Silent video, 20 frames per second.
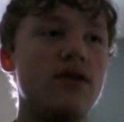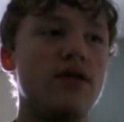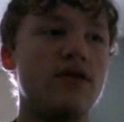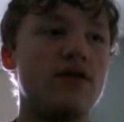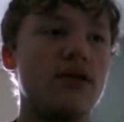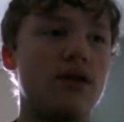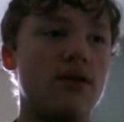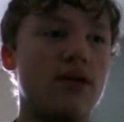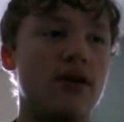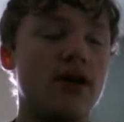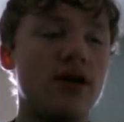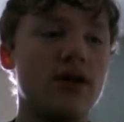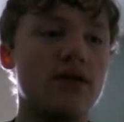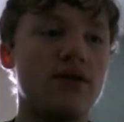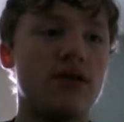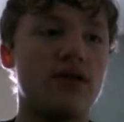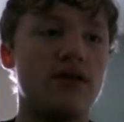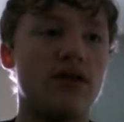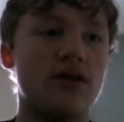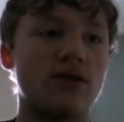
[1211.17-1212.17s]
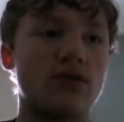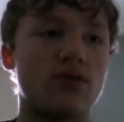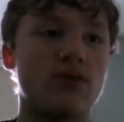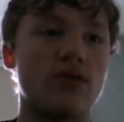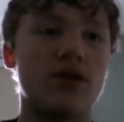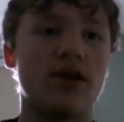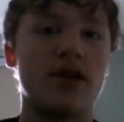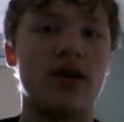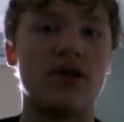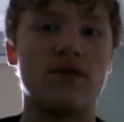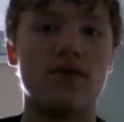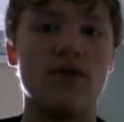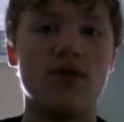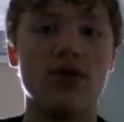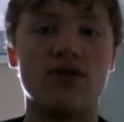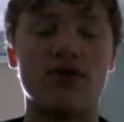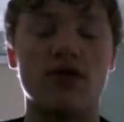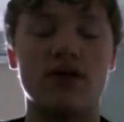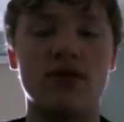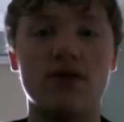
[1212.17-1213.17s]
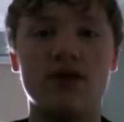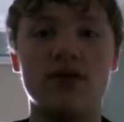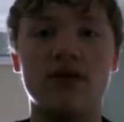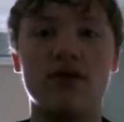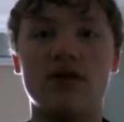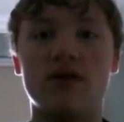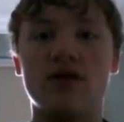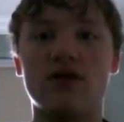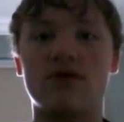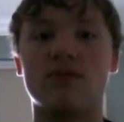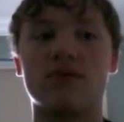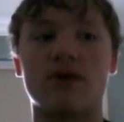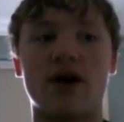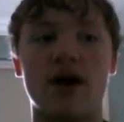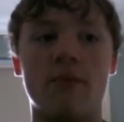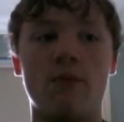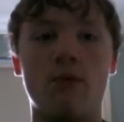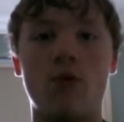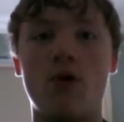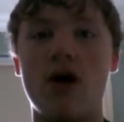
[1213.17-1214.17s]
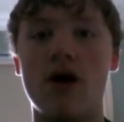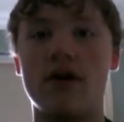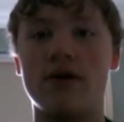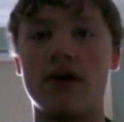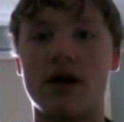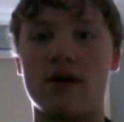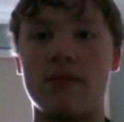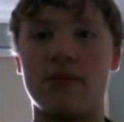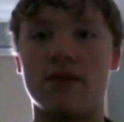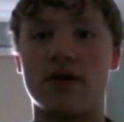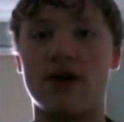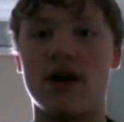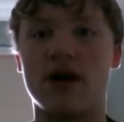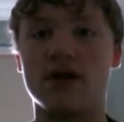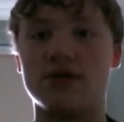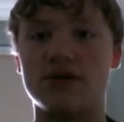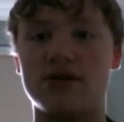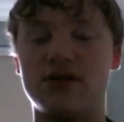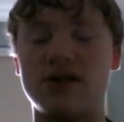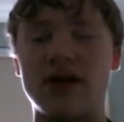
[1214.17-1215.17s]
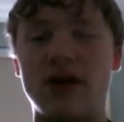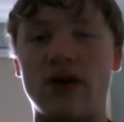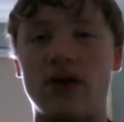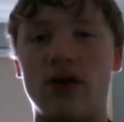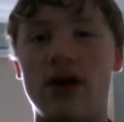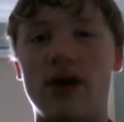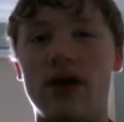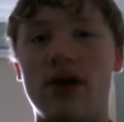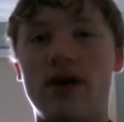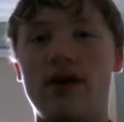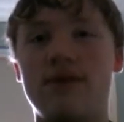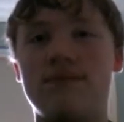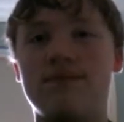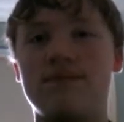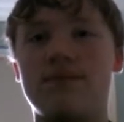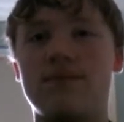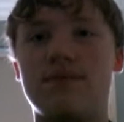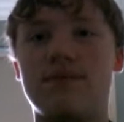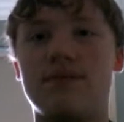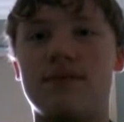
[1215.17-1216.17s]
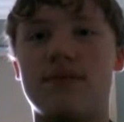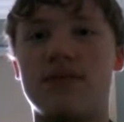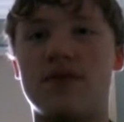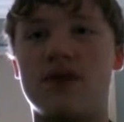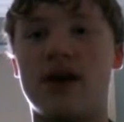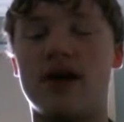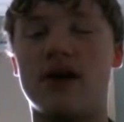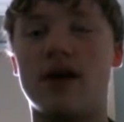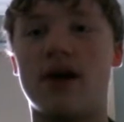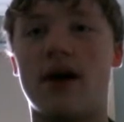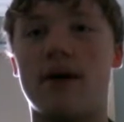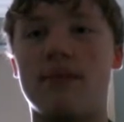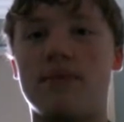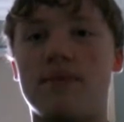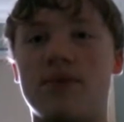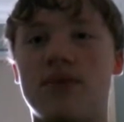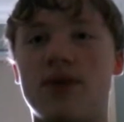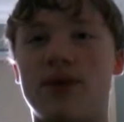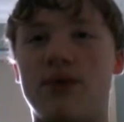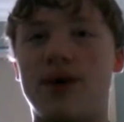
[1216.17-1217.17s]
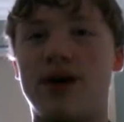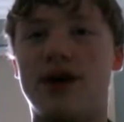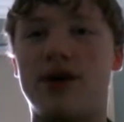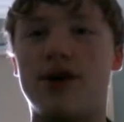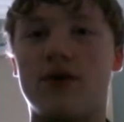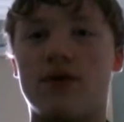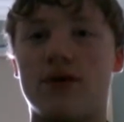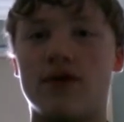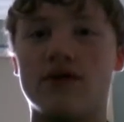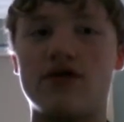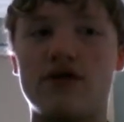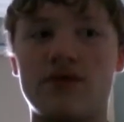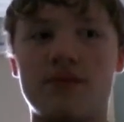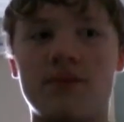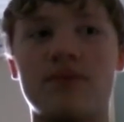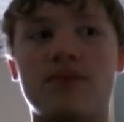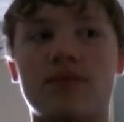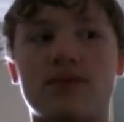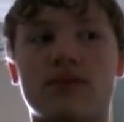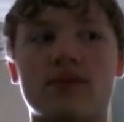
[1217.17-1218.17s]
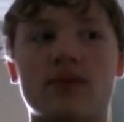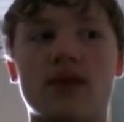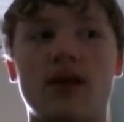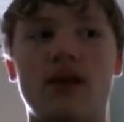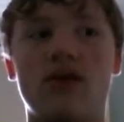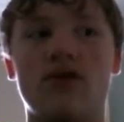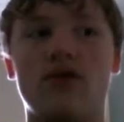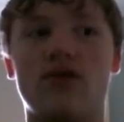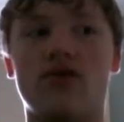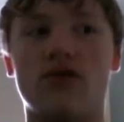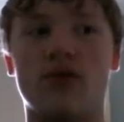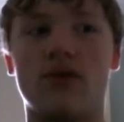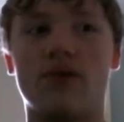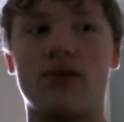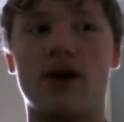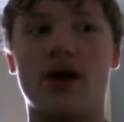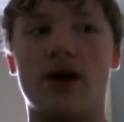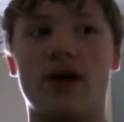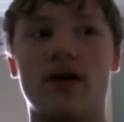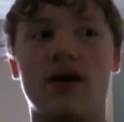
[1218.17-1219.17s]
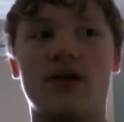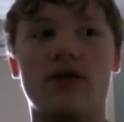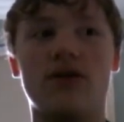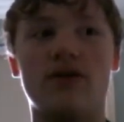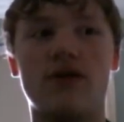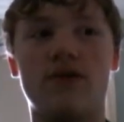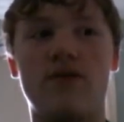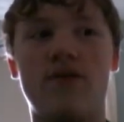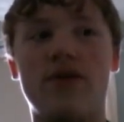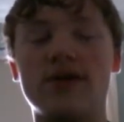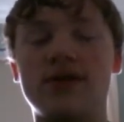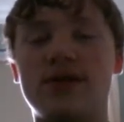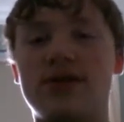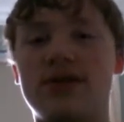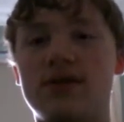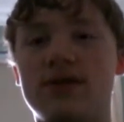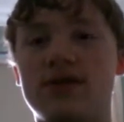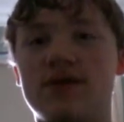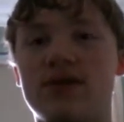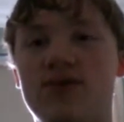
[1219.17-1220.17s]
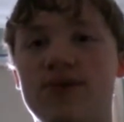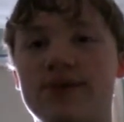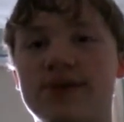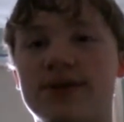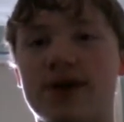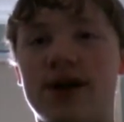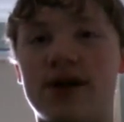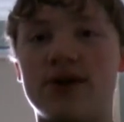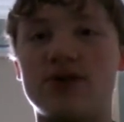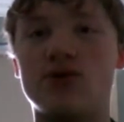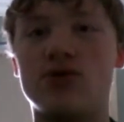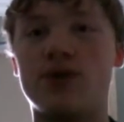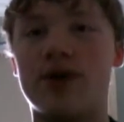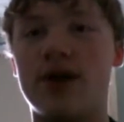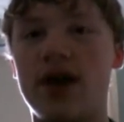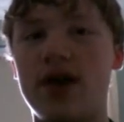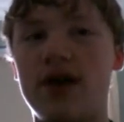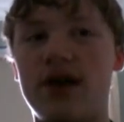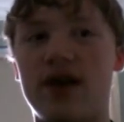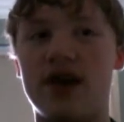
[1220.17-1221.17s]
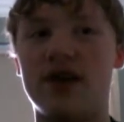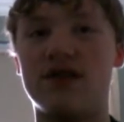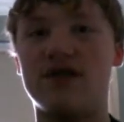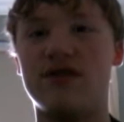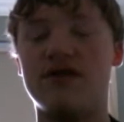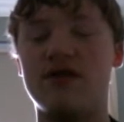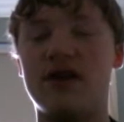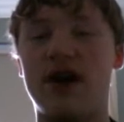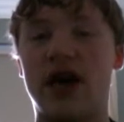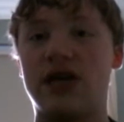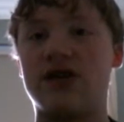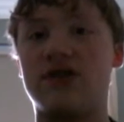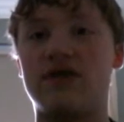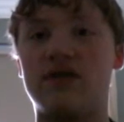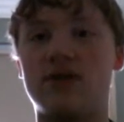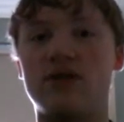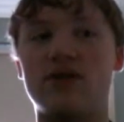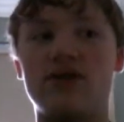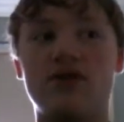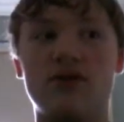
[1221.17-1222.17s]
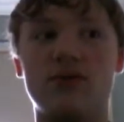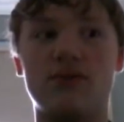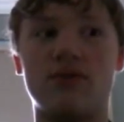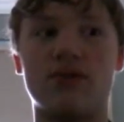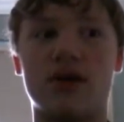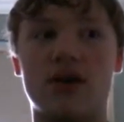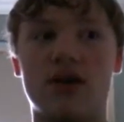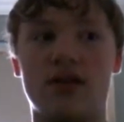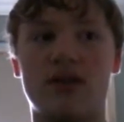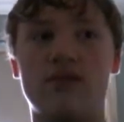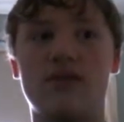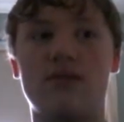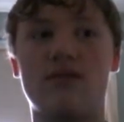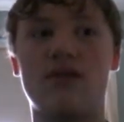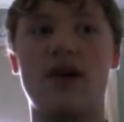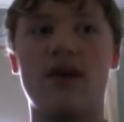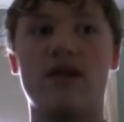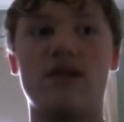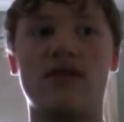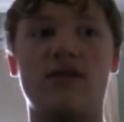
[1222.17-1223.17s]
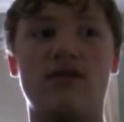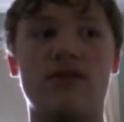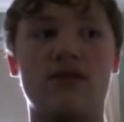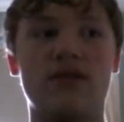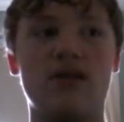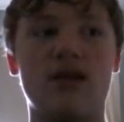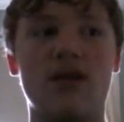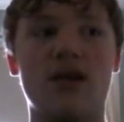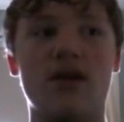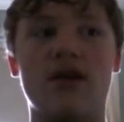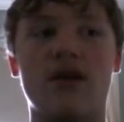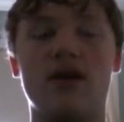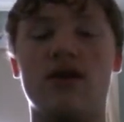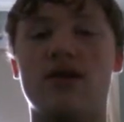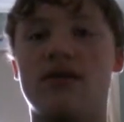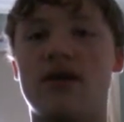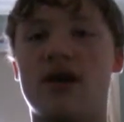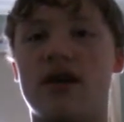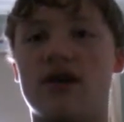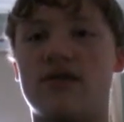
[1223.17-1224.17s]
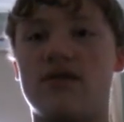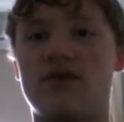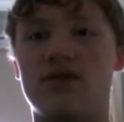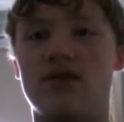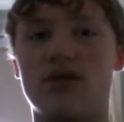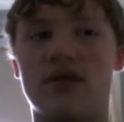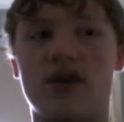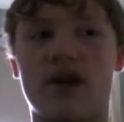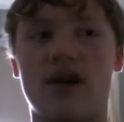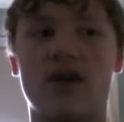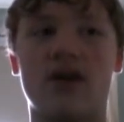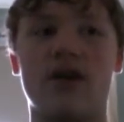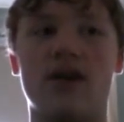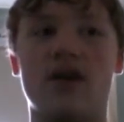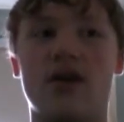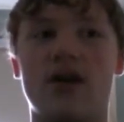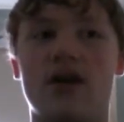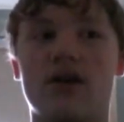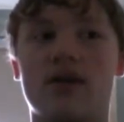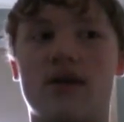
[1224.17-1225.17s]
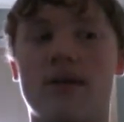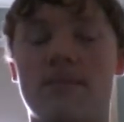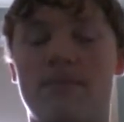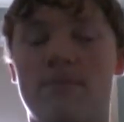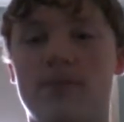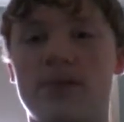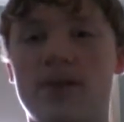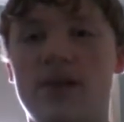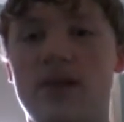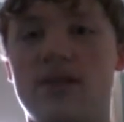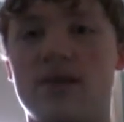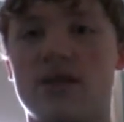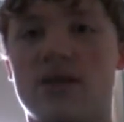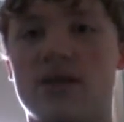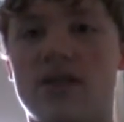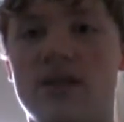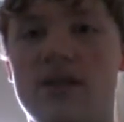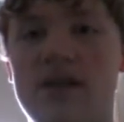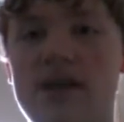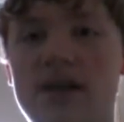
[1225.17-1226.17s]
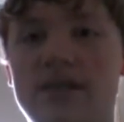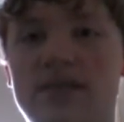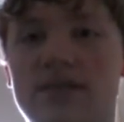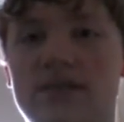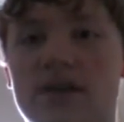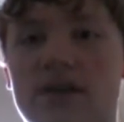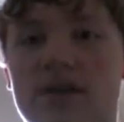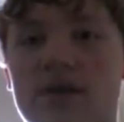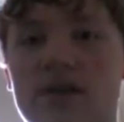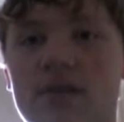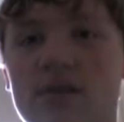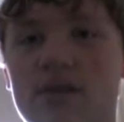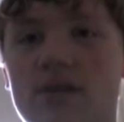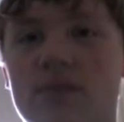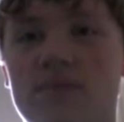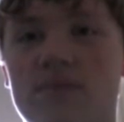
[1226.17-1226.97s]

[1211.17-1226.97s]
So, here's the Nintendo 3DS version. This one got more unlockable characters than the Wii U version. So, the first character to get is Ness. So, to get Ness, you gotta complete Classic.